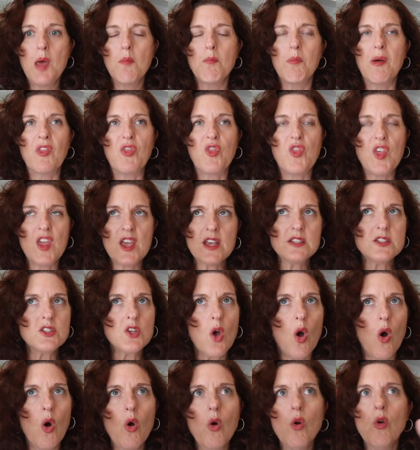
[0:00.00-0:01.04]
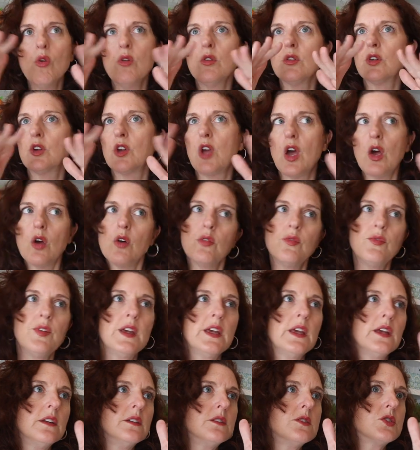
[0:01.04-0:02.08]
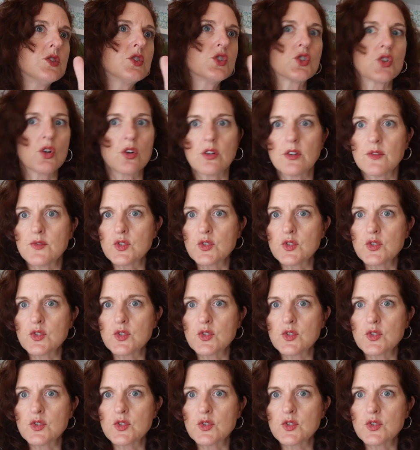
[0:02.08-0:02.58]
But this whole COVID start